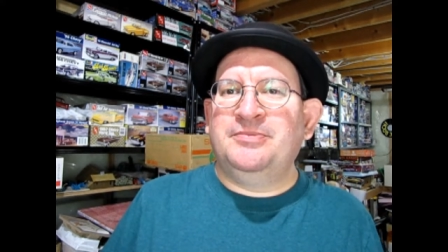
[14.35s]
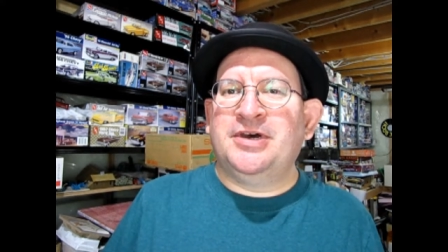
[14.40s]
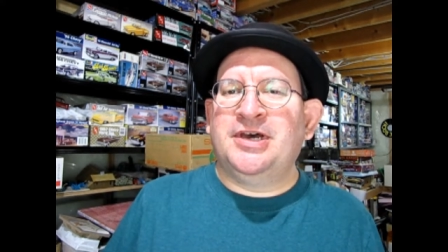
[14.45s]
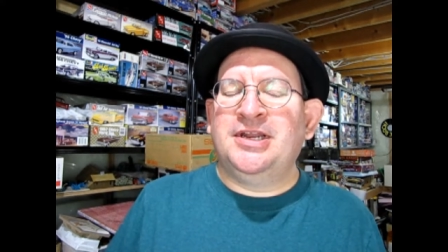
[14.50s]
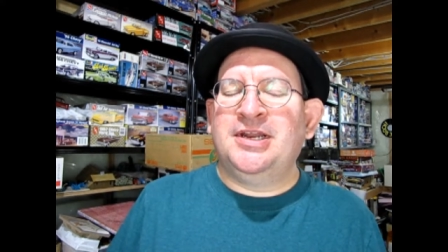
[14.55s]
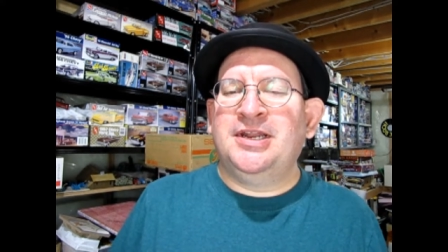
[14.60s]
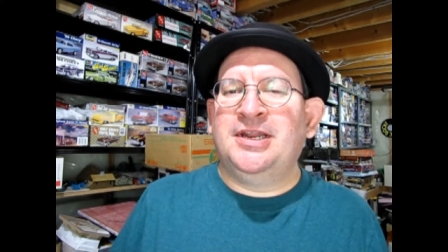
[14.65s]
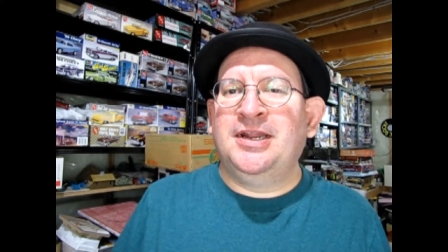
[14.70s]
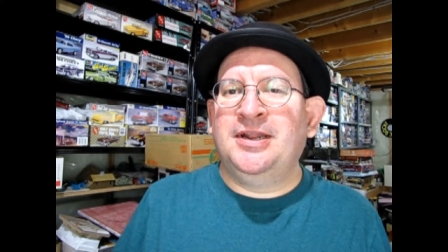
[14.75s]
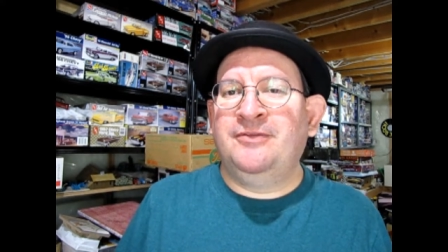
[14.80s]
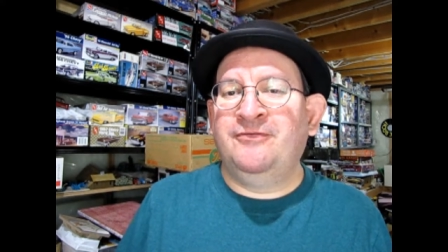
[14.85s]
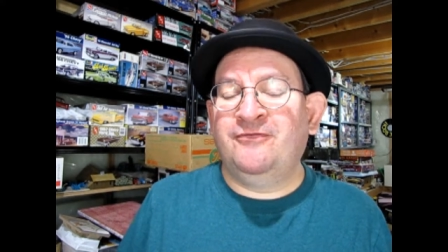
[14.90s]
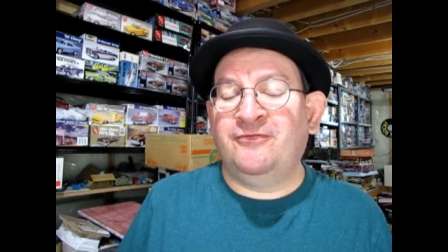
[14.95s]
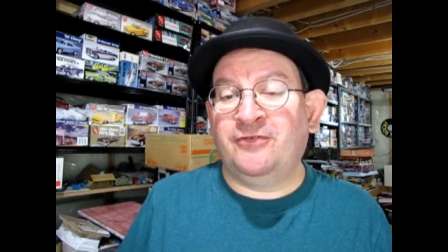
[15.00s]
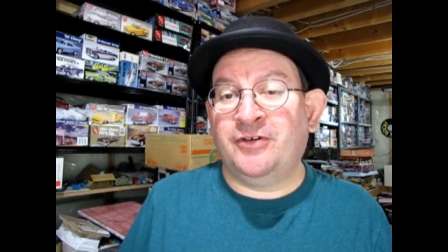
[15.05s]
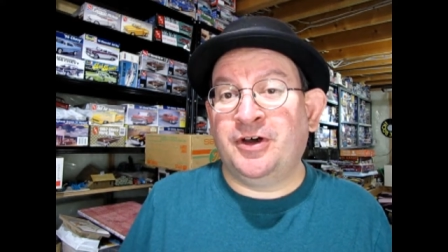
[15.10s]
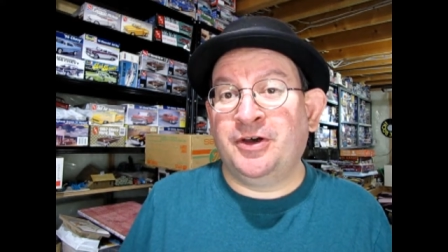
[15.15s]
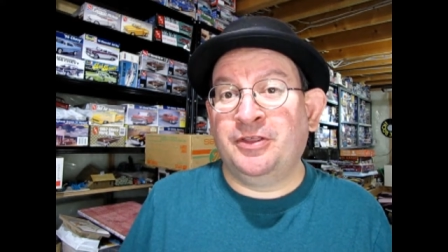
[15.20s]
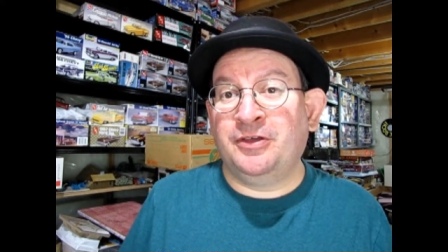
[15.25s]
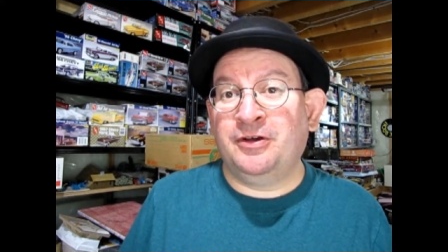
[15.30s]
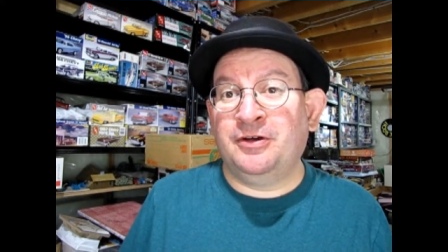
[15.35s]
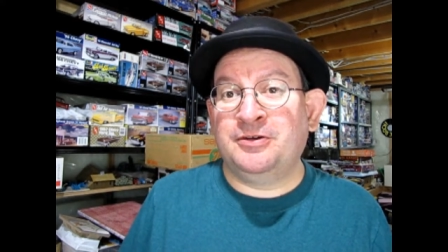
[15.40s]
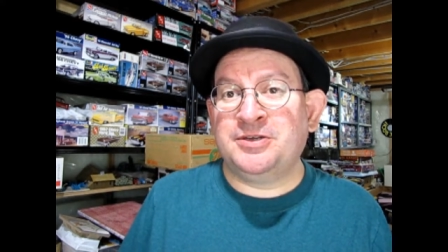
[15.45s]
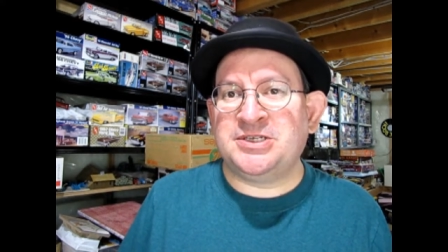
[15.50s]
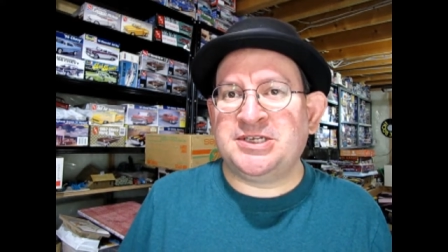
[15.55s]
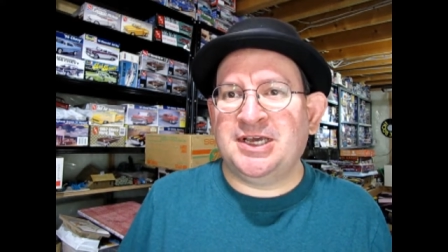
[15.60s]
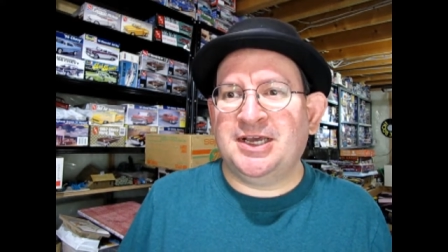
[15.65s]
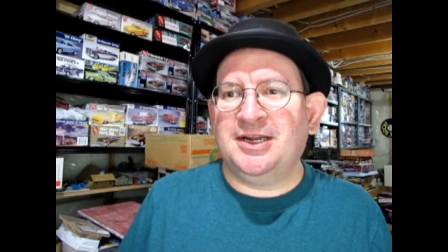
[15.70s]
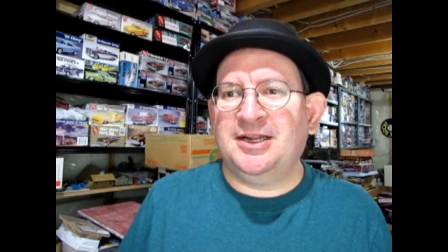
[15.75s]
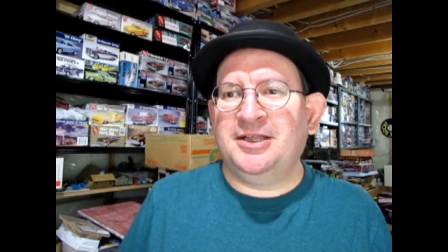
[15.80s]
my father
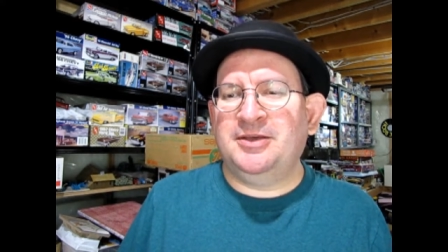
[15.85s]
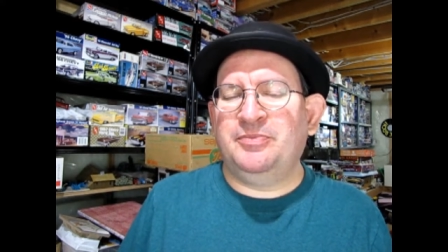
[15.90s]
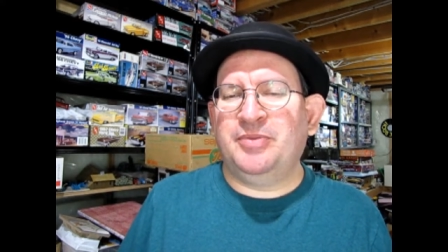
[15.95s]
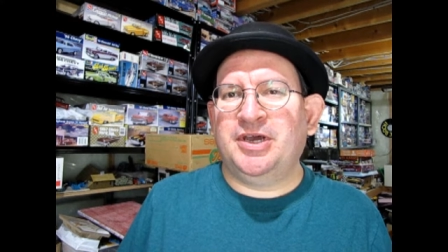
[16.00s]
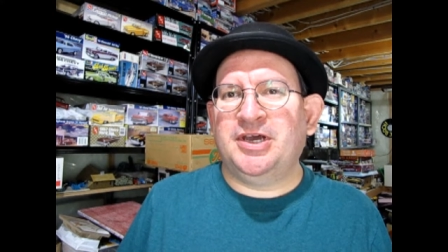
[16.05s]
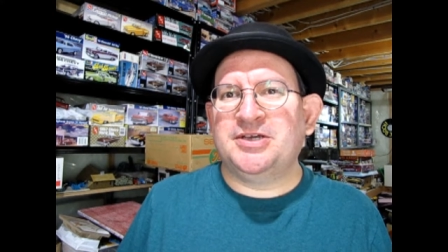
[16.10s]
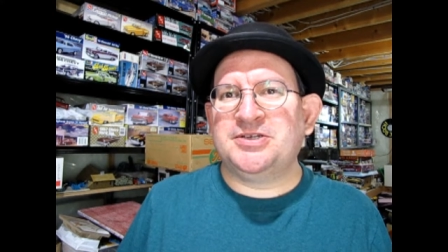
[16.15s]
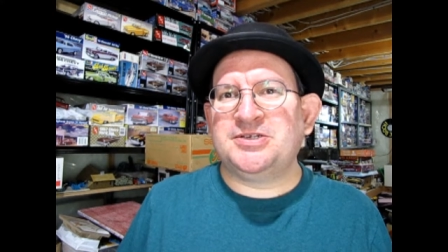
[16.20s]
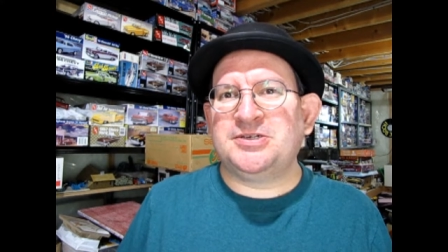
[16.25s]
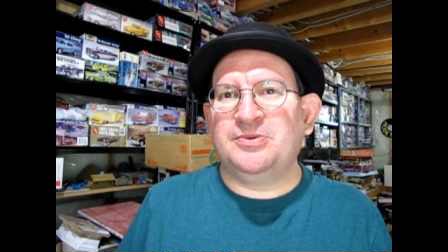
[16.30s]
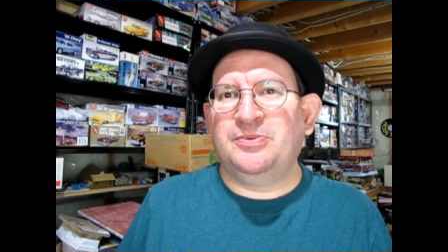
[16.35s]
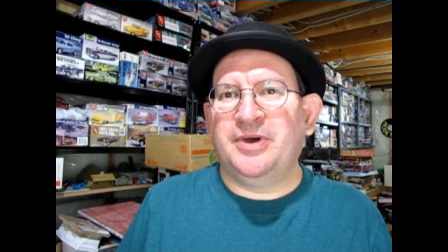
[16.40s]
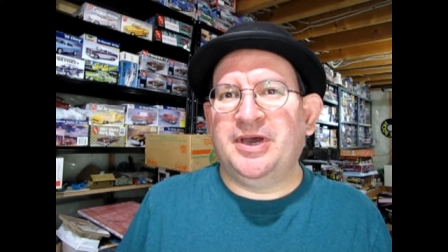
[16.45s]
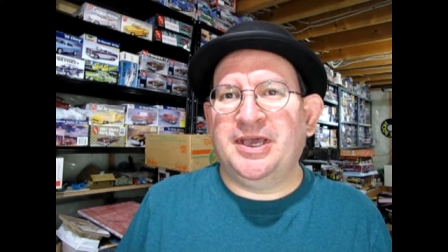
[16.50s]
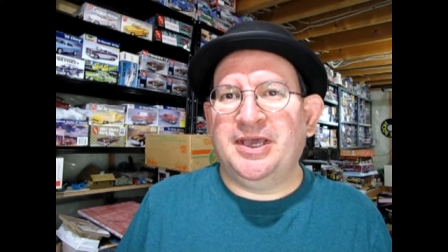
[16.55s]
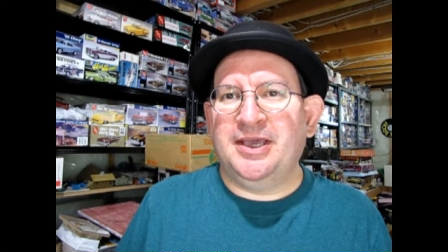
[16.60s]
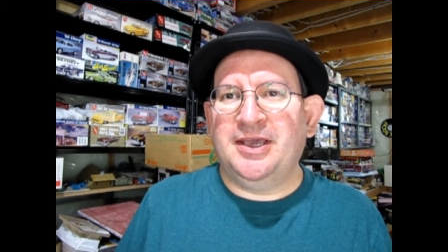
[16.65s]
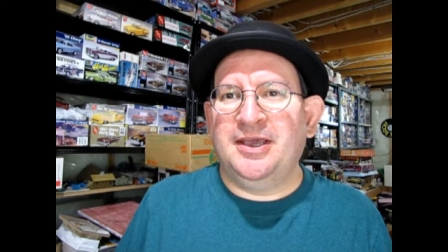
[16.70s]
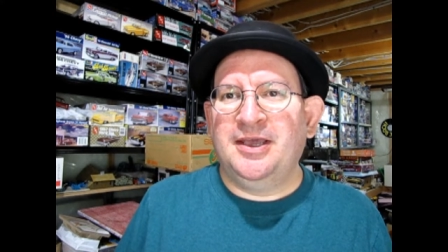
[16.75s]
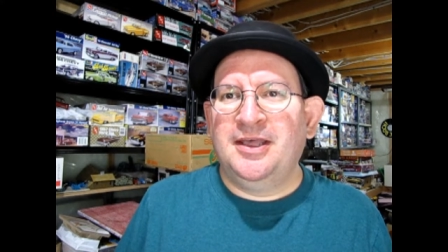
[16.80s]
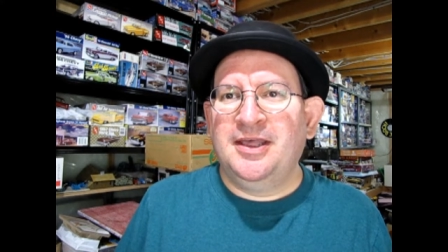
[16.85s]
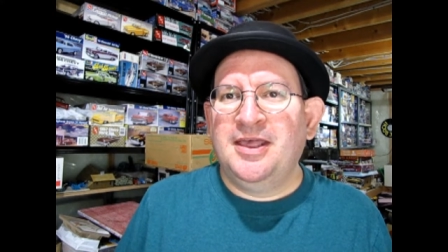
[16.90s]
sadly passed away.